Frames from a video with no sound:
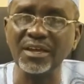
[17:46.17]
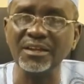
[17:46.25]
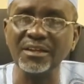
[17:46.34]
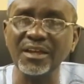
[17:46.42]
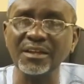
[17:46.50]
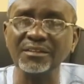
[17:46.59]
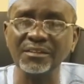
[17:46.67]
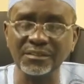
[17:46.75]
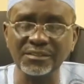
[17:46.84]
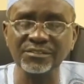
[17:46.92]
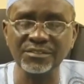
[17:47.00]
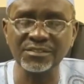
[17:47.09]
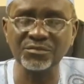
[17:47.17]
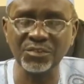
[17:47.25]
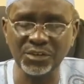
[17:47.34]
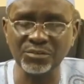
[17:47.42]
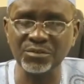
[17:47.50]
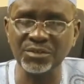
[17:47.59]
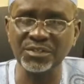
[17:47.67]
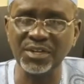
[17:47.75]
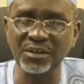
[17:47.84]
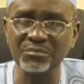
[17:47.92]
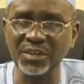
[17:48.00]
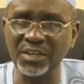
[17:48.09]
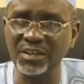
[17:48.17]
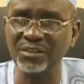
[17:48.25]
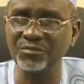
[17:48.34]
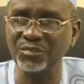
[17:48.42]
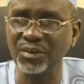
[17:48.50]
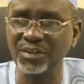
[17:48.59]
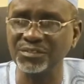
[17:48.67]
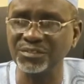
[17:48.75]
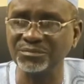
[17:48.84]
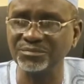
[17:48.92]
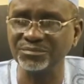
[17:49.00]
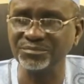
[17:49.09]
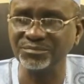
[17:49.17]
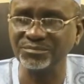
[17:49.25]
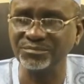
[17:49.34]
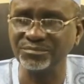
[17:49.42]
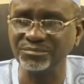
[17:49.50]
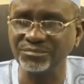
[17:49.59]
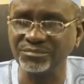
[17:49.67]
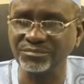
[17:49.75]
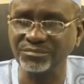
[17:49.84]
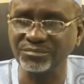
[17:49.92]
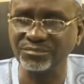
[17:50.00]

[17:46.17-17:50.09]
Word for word: And I think this is a very good uh, beginning for us. Uh,